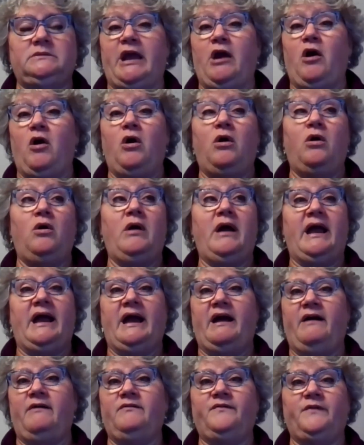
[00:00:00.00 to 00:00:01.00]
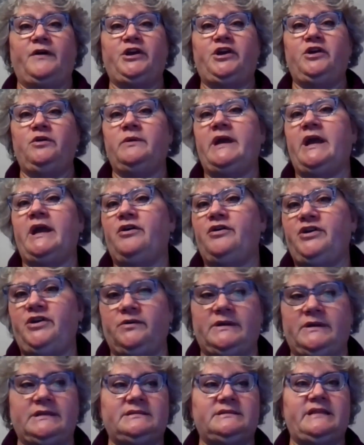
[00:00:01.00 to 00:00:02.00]
They all have acute care
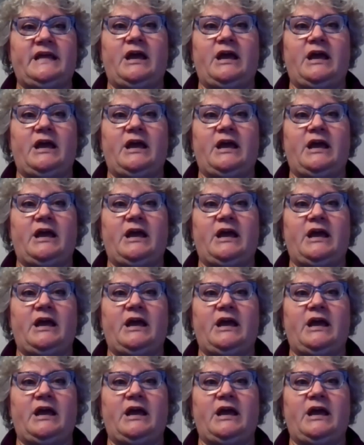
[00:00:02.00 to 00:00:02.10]
units.